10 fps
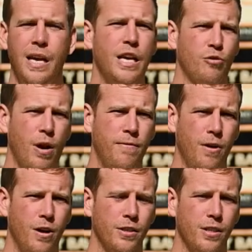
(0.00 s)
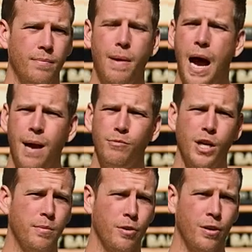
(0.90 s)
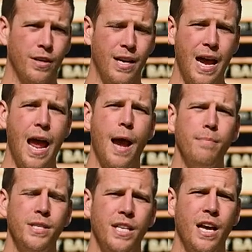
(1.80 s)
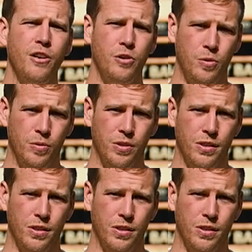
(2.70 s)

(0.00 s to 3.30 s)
In Great Falls, I'm James Rowan, MTN News.